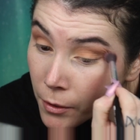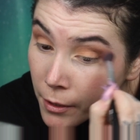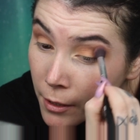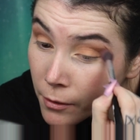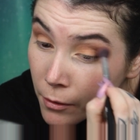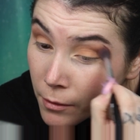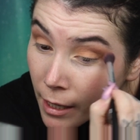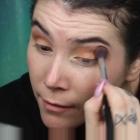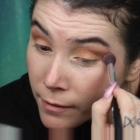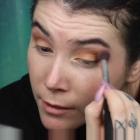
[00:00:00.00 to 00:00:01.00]
beauty guru
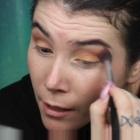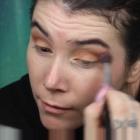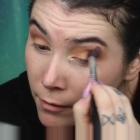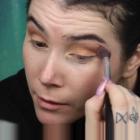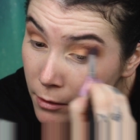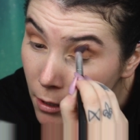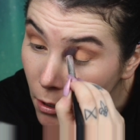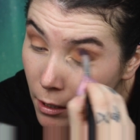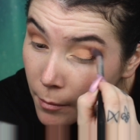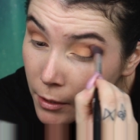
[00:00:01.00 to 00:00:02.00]
life is not for us
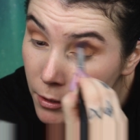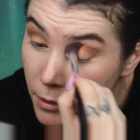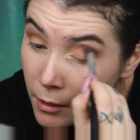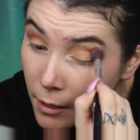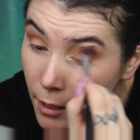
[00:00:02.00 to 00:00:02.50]
all, let me just say